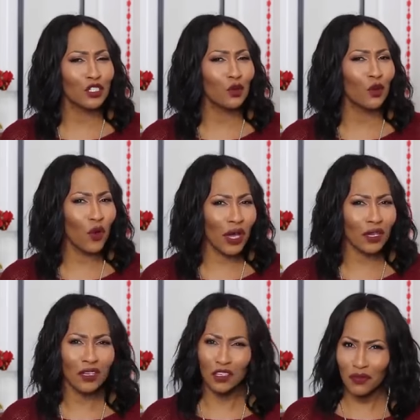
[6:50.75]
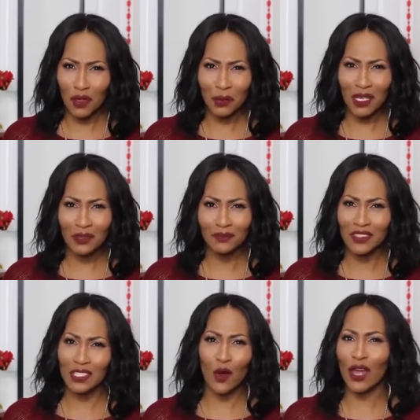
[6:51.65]
2, and 1. You feel me?
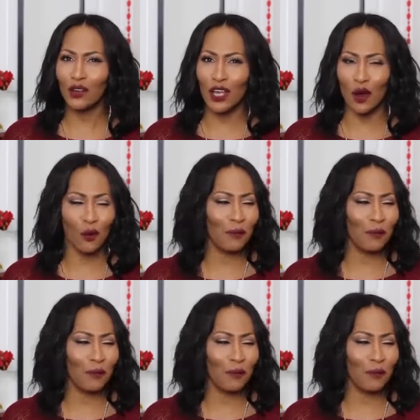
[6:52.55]
So I don't know.